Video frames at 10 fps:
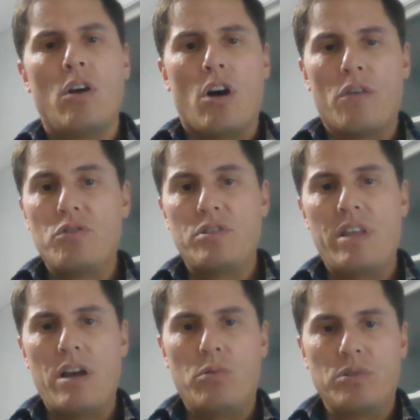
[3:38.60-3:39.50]

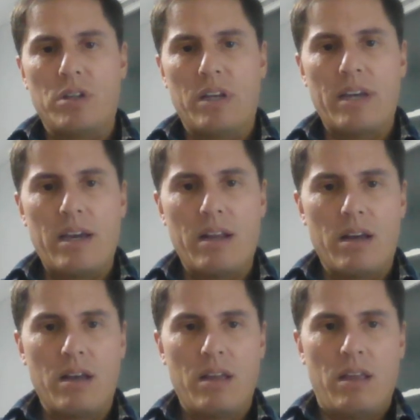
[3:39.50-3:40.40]
Obviously, I was gonna get
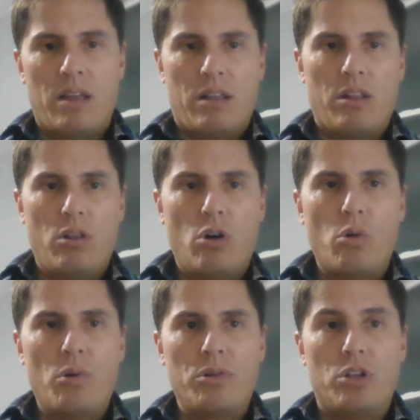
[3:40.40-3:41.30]
a
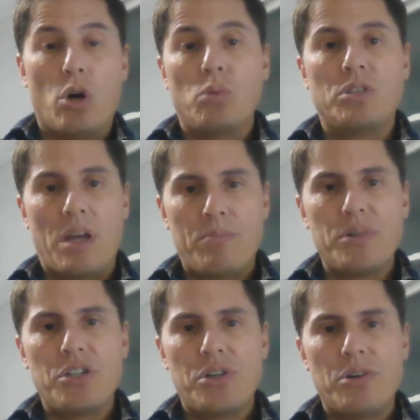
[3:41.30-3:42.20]
lower dough
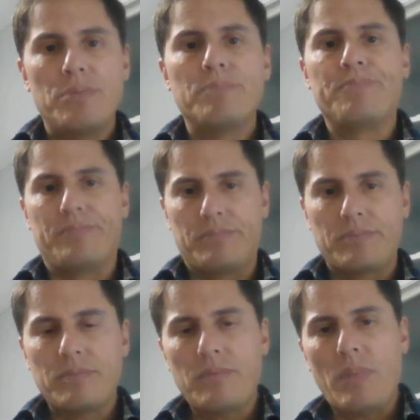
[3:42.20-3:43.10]
temperature,
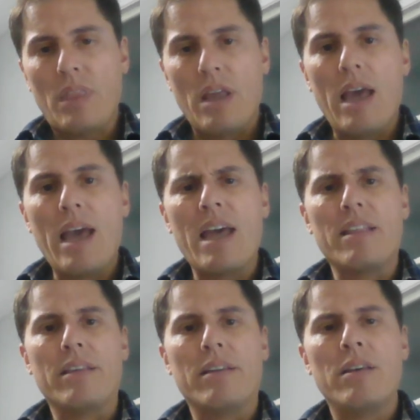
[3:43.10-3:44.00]

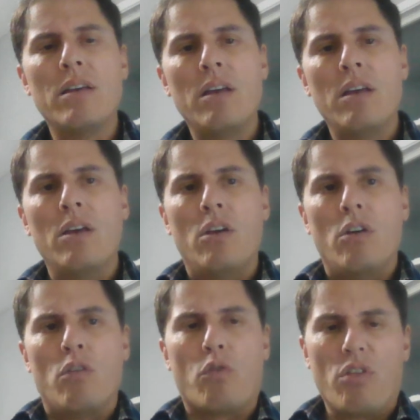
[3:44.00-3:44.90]
and
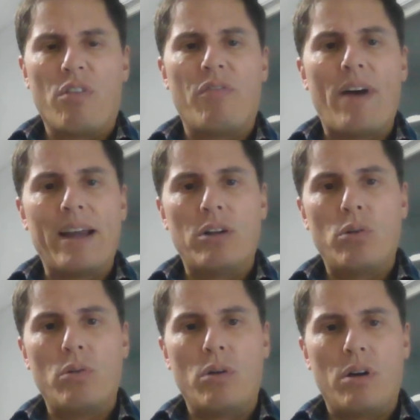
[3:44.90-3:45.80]
for the
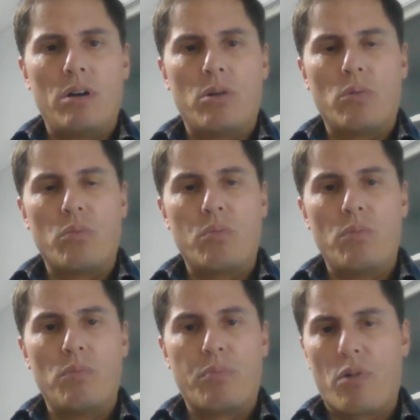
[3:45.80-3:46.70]
final
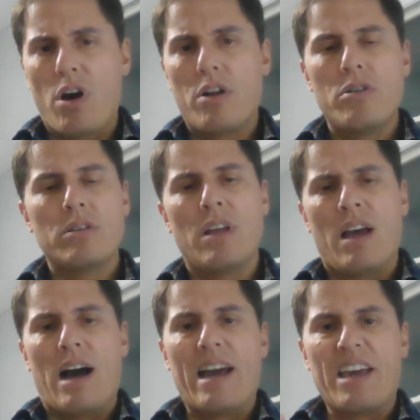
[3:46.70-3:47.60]
product,
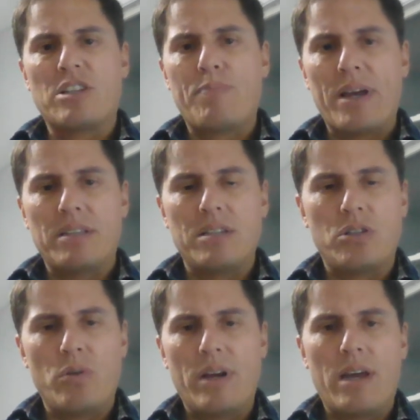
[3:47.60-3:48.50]
I expected
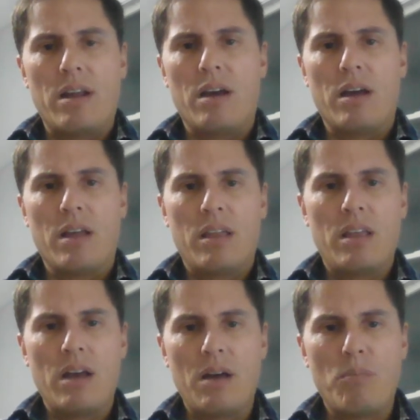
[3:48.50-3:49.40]
to get a
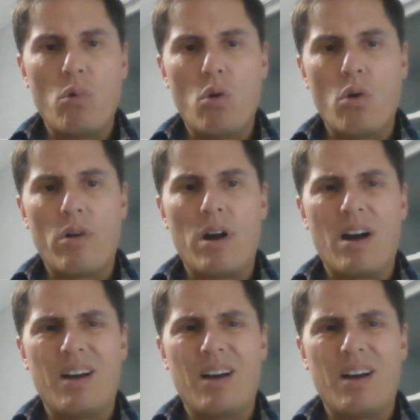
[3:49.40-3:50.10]
more